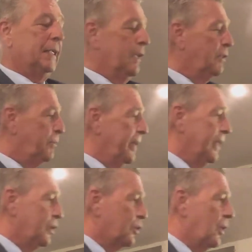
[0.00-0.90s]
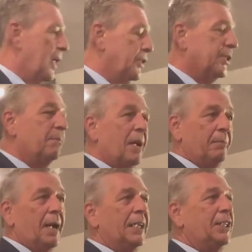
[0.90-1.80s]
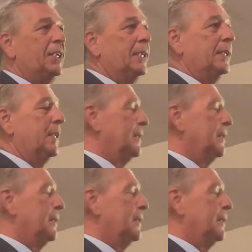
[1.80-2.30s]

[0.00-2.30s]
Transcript: He was being crushed by my sin.